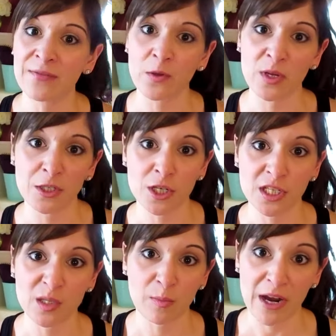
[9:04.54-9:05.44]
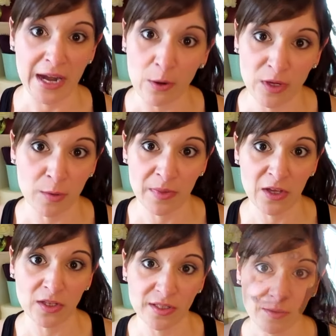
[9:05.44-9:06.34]
if you had just spread out your
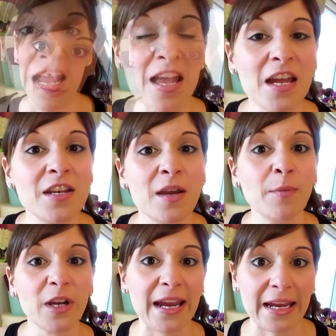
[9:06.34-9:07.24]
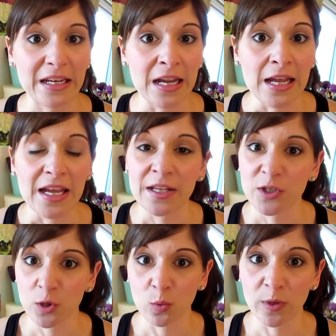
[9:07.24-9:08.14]
meals. Number eight is
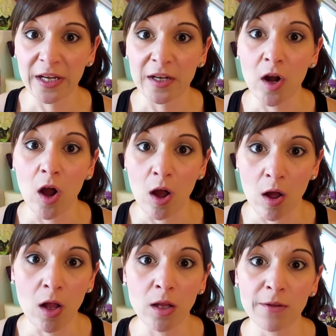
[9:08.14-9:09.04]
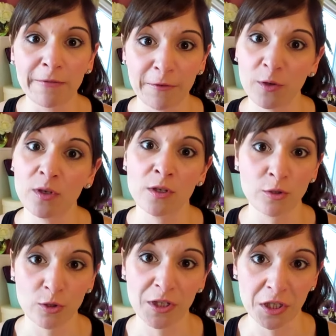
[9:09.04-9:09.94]
to read all food and
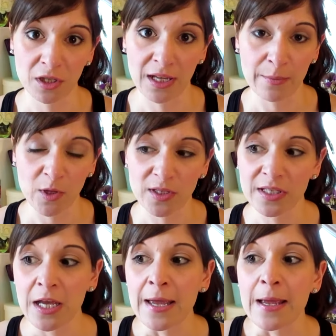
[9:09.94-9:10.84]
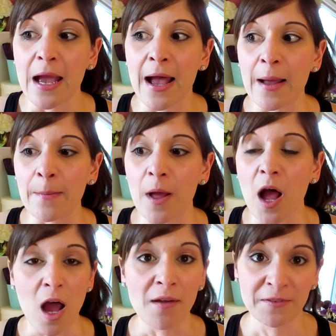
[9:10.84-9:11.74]
nutrition labels. Um,
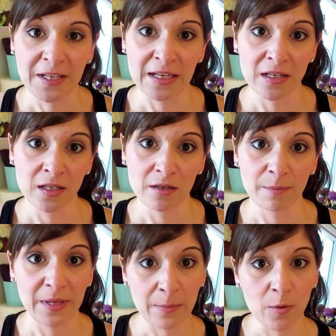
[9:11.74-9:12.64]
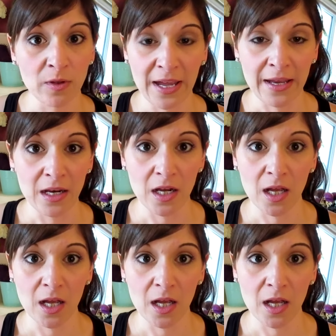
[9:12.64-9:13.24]
often people get